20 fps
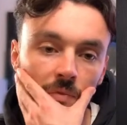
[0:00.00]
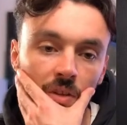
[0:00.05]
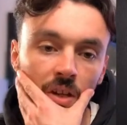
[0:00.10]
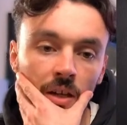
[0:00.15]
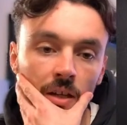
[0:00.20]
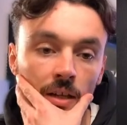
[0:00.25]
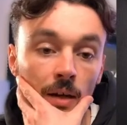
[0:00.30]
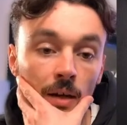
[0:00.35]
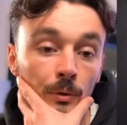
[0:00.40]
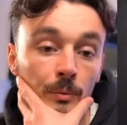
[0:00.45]

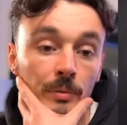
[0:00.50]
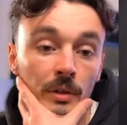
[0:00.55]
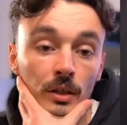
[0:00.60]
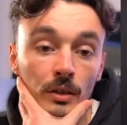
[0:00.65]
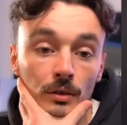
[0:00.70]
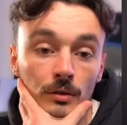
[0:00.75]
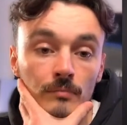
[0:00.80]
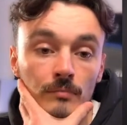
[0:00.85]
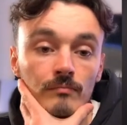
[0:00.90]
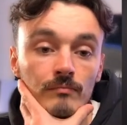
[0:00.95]
Yeah, it would be
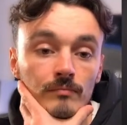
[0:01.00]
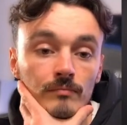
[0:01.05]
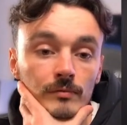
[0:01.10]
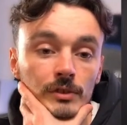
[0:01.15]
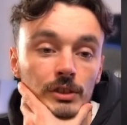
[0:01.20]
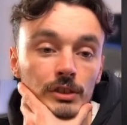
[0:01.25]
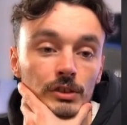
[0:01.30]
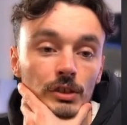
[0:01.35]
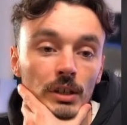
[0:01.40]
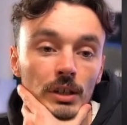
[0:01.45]
cool
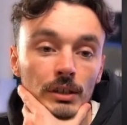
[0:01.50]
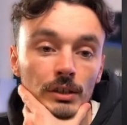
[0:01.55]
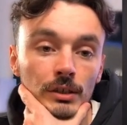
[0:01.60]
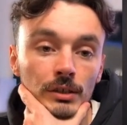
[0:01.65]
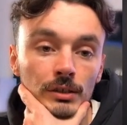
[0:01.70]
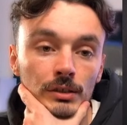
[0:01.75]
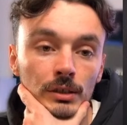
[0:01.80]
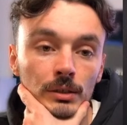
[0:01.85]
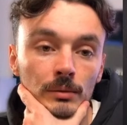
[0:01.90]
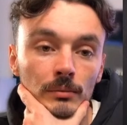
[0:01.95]
to try and do
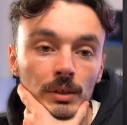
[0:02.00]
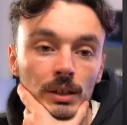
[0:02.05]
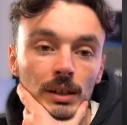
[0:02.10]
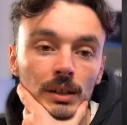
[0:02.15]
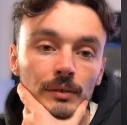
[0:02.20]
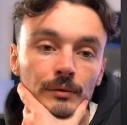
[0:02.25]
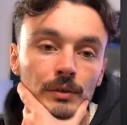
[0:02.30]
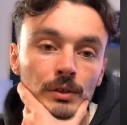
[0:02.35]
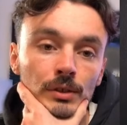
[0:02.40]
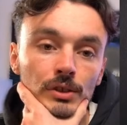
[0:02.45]
some
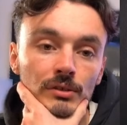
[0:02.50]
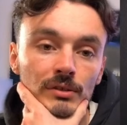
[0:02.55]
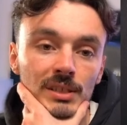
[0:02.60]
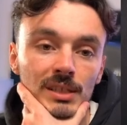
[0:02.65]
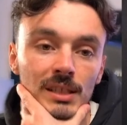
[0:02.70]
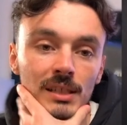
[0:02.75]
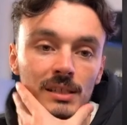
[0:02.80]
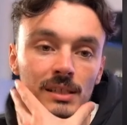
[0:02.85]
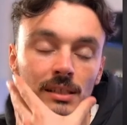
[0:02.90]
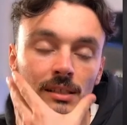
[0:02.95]

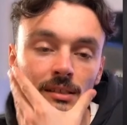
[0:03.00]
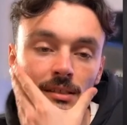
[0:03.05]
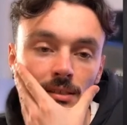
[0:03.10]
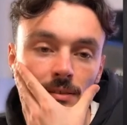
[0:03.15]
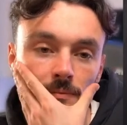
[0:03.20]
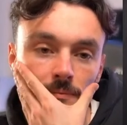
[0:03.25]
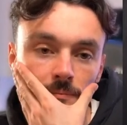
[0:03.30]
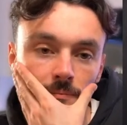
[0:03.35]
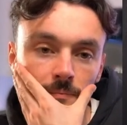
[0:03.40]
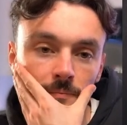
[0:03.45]
futuristic scenes.
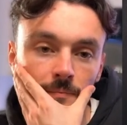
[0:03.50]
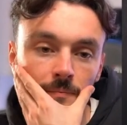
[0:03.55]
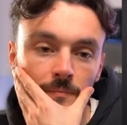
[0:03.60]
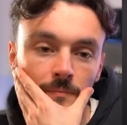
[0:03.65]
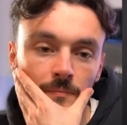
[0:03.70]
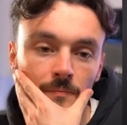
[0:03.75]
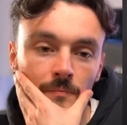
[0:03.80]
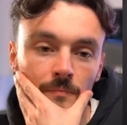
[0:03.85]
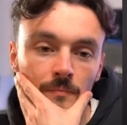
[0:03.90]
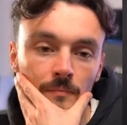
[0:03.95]

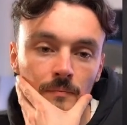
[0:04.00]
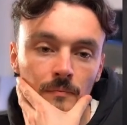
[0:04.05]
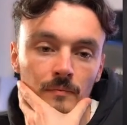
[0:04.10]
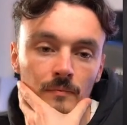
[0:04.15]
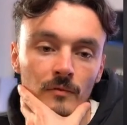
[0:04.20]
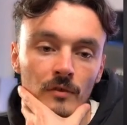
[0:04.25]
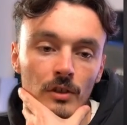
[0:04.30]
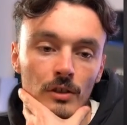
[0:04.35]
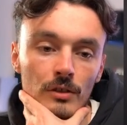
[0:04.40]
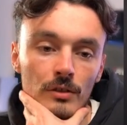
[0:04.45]

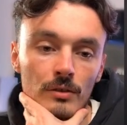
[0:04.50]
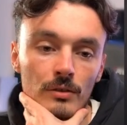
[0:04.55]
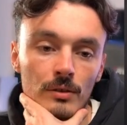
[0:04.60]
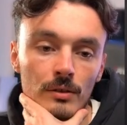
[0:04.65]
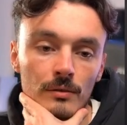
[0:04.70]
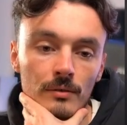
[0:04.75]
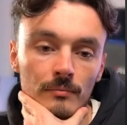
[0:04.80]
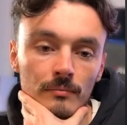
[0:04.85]
Sure.